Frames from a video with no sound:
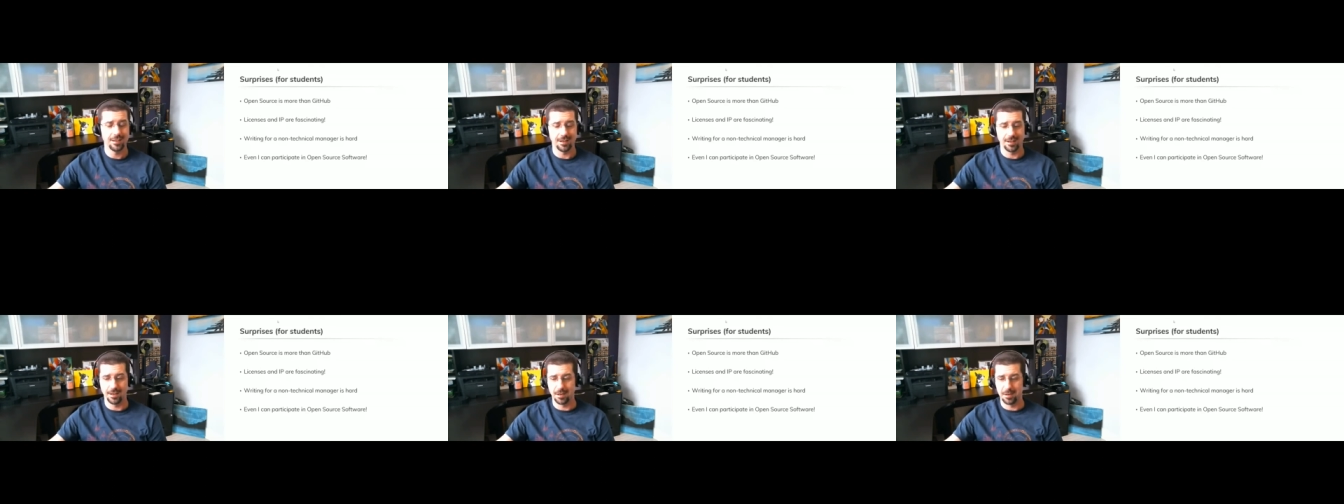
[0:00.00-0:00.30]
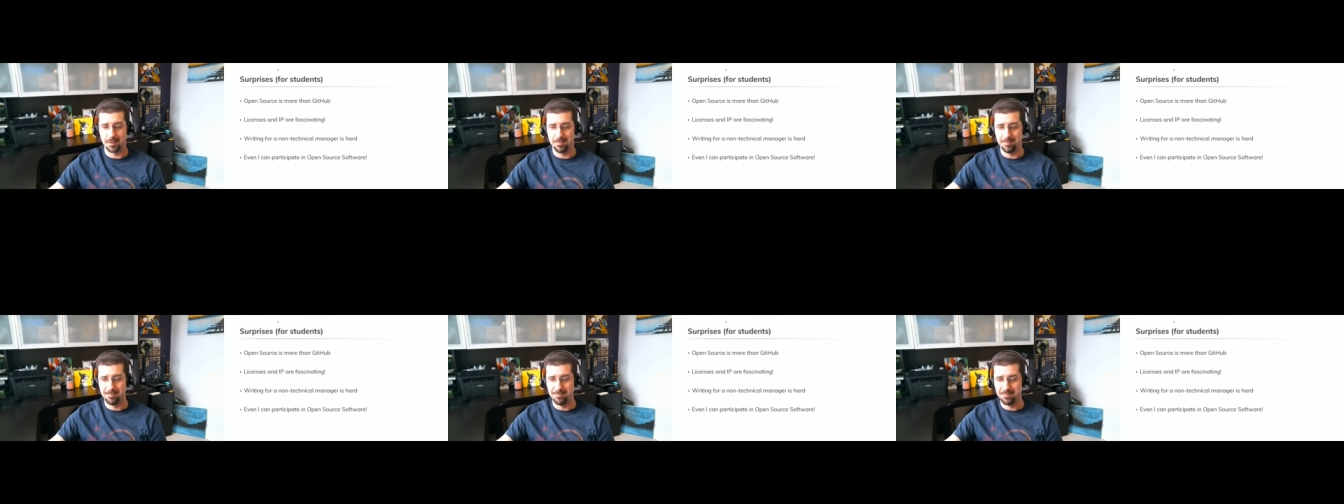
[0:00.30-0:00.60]

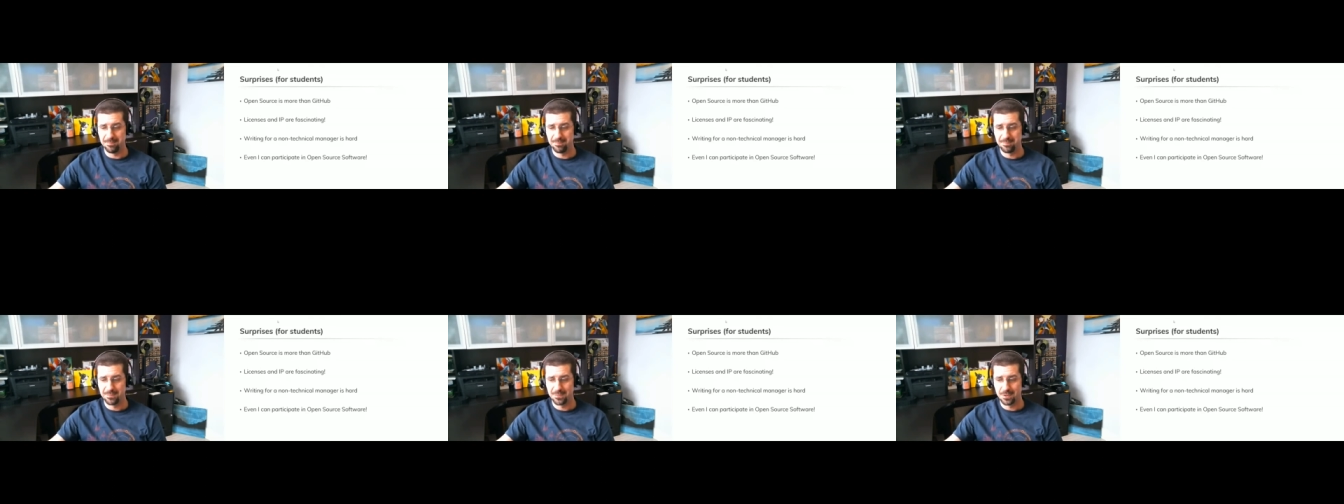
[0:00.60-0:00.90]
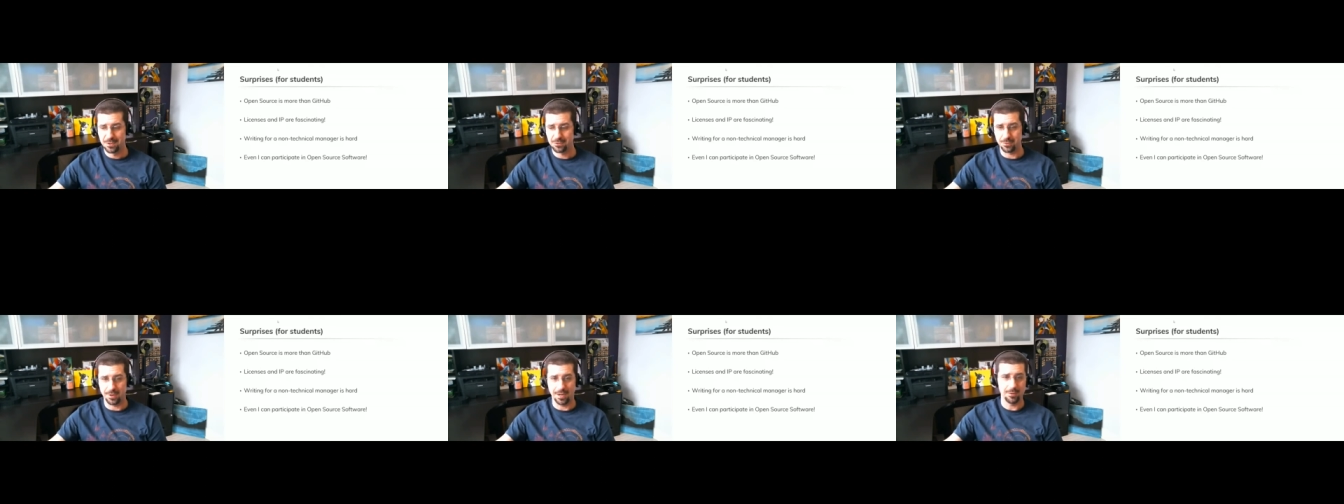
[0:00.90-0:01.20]
Um,
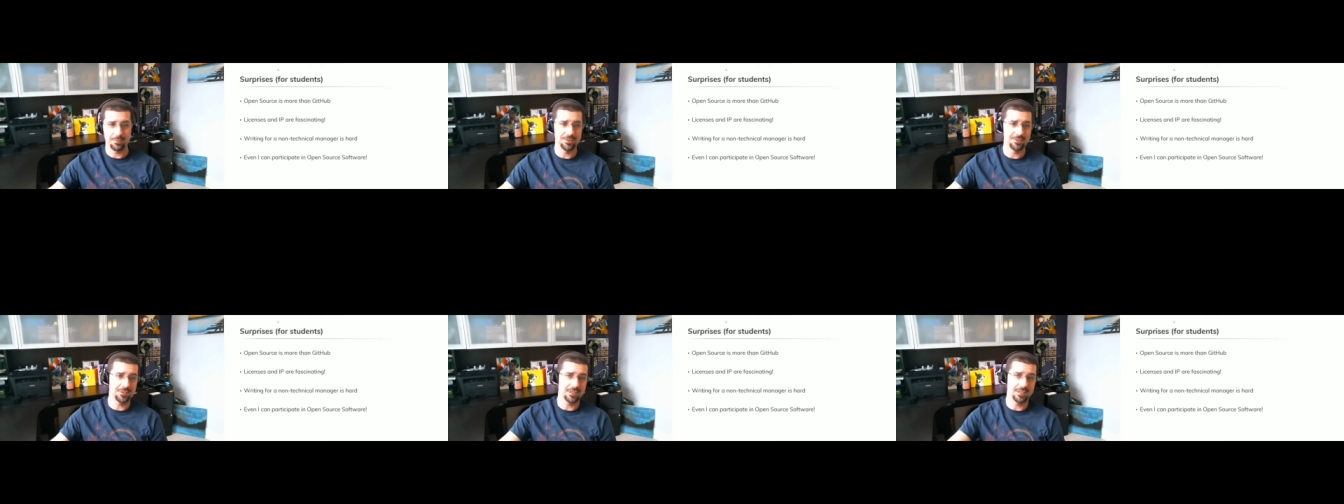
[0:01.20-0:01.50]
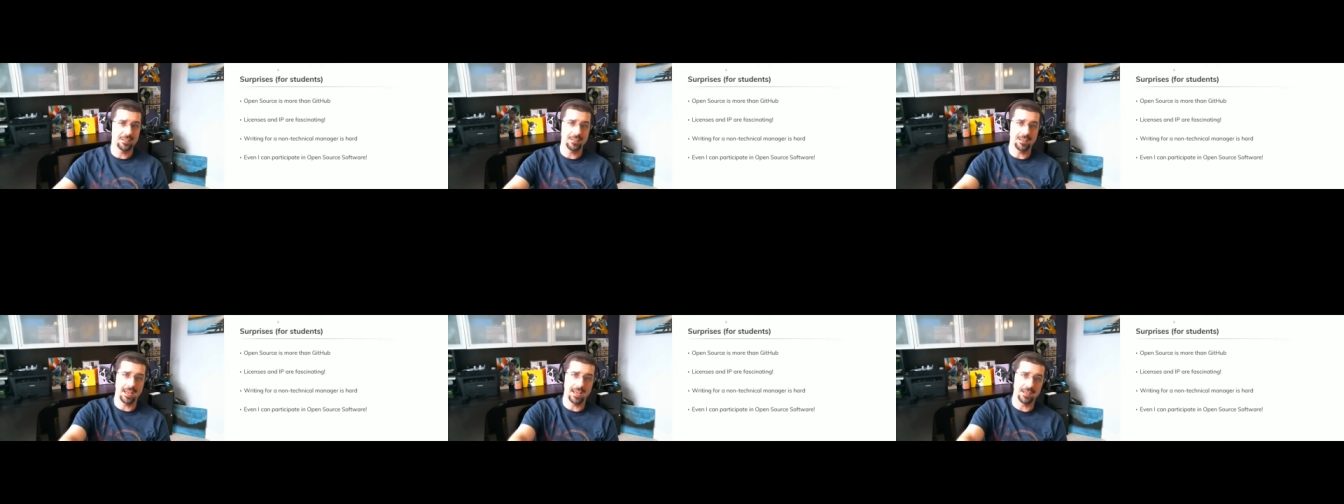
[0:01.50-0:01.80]
so I would
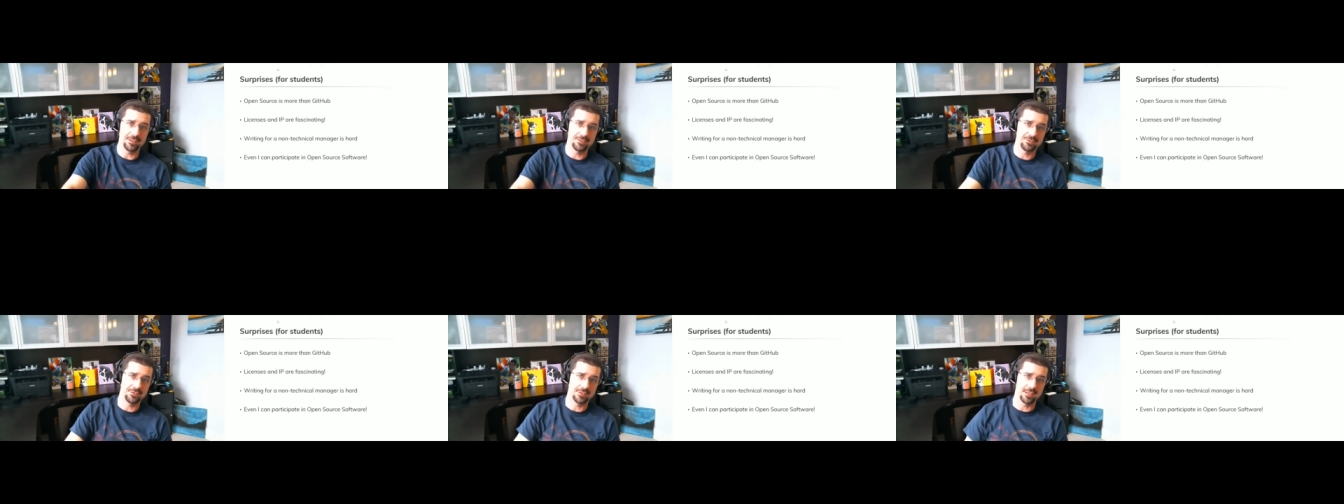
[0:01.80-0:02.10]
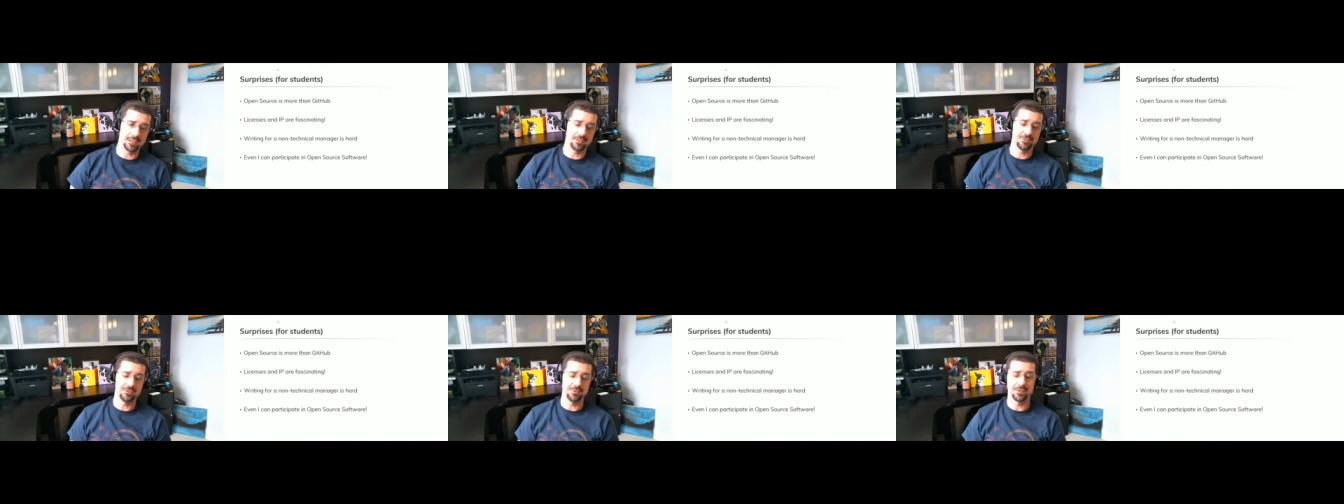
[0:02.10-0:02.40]
say as,
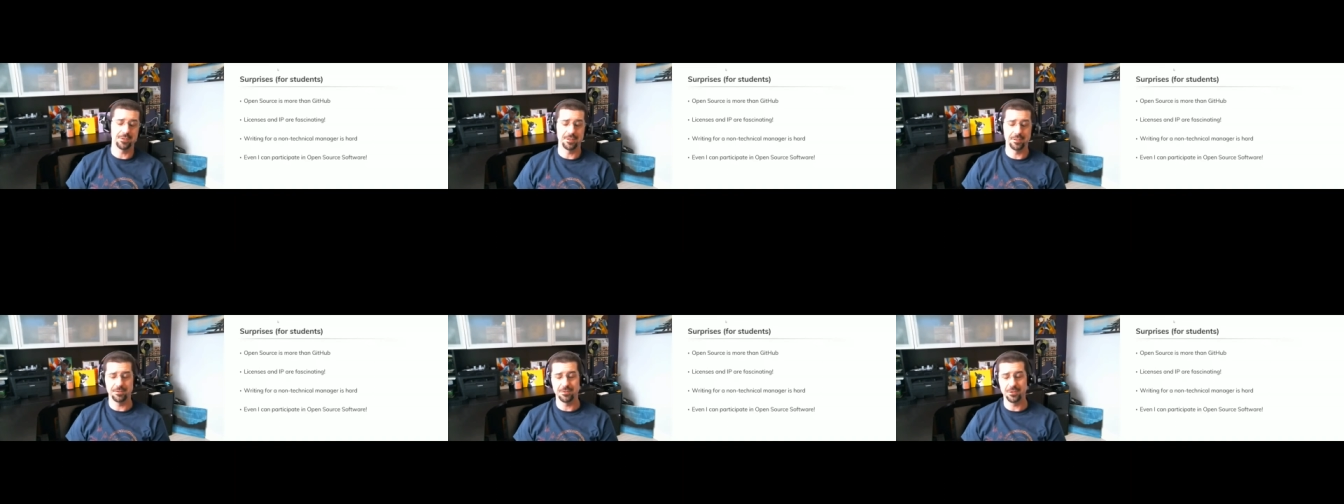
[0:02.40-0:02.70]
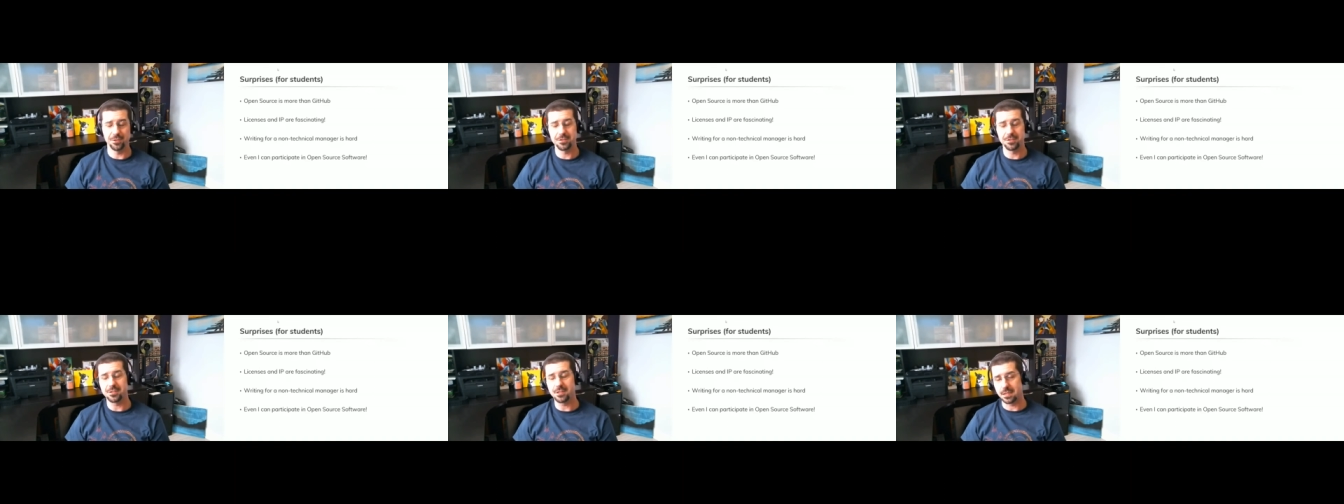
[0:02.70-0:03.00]
as you give
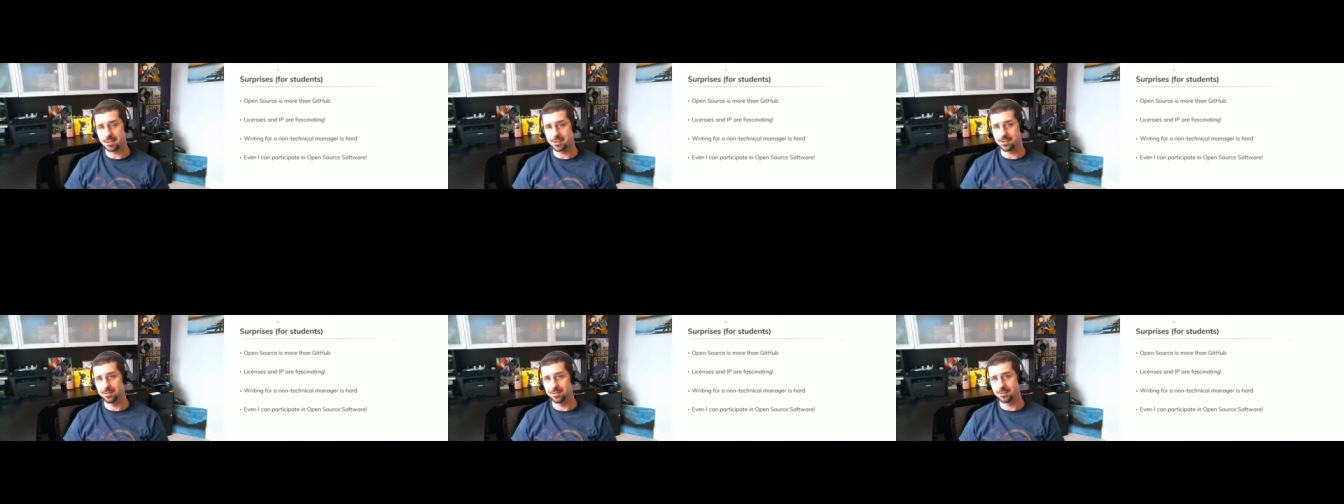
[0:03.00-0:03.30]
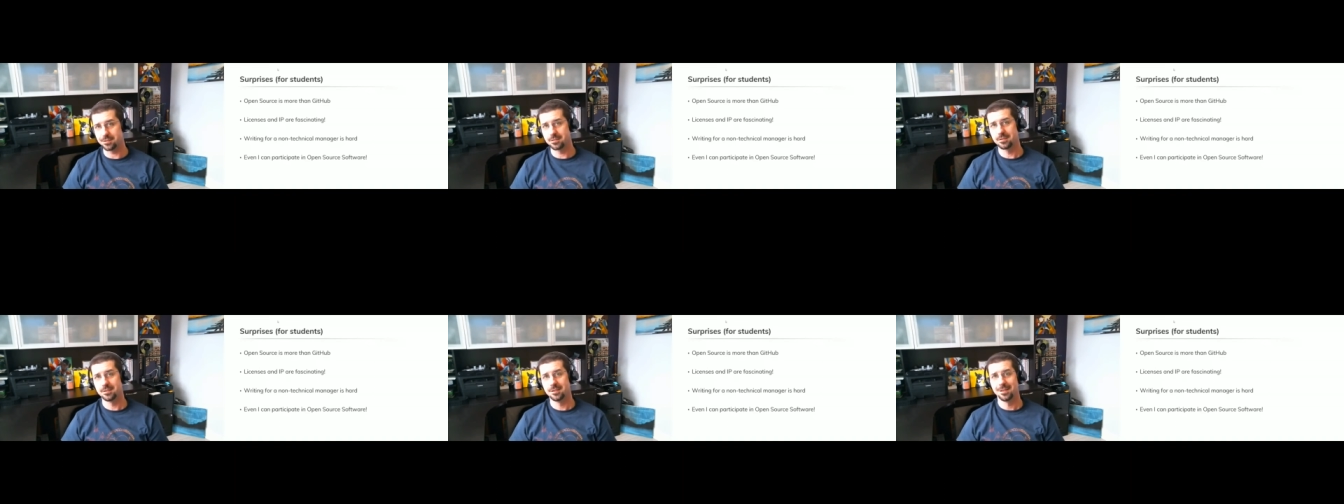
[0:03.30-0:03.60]
your
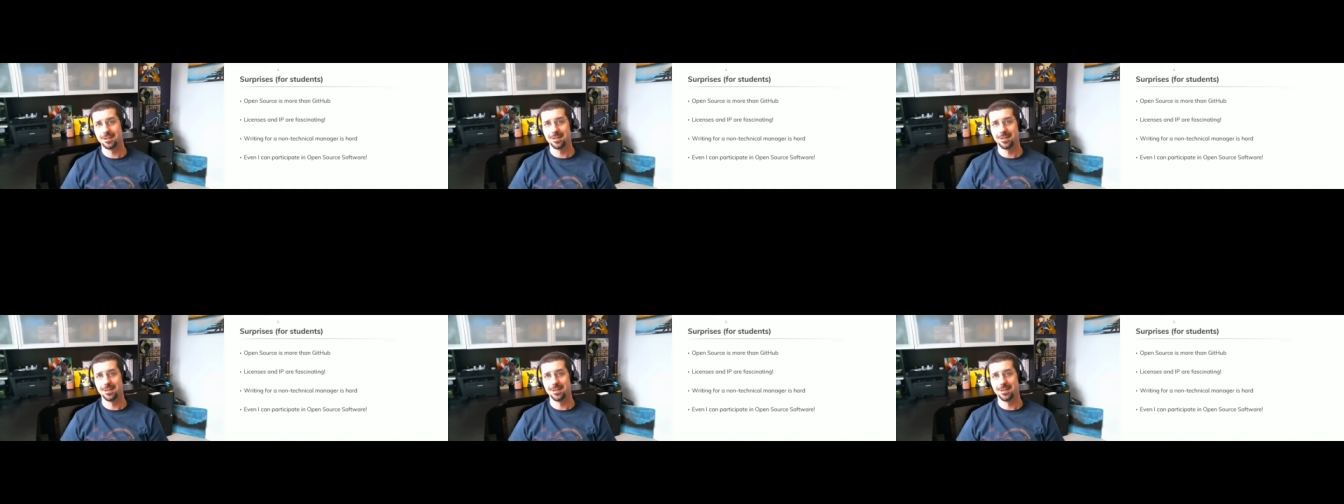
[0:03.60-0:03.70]
sessions,